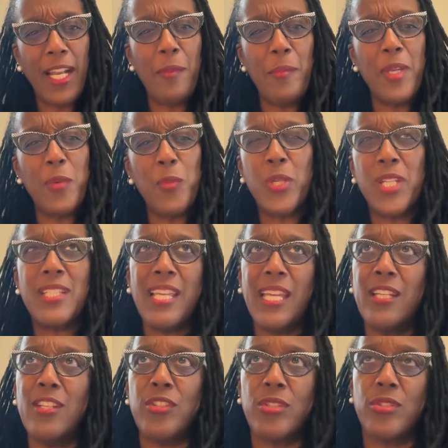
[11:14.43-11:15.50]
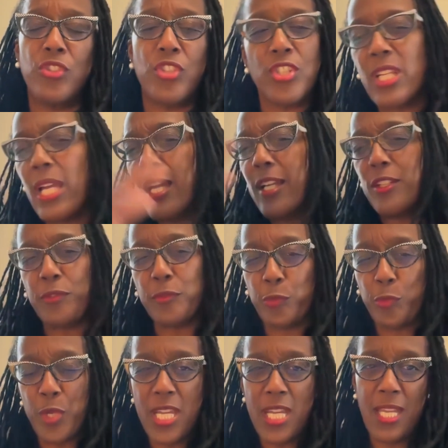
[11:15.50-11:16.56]
I mean, we tend to just kind of
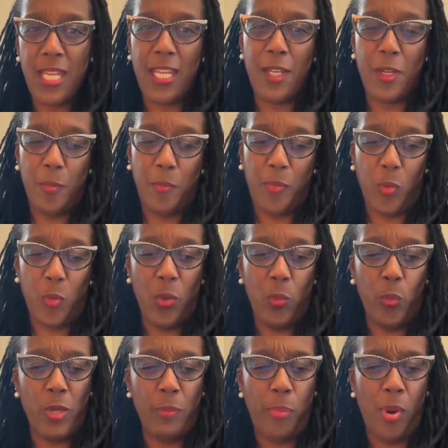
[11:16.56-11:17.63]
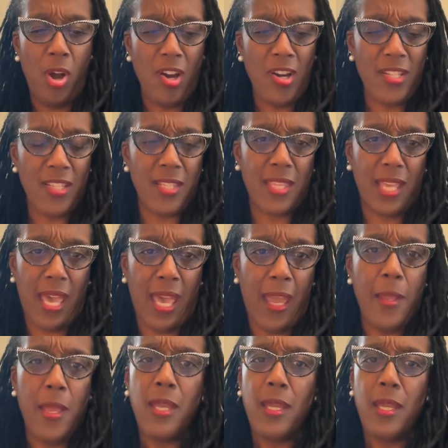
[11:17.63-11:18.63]
read, but when we parse that,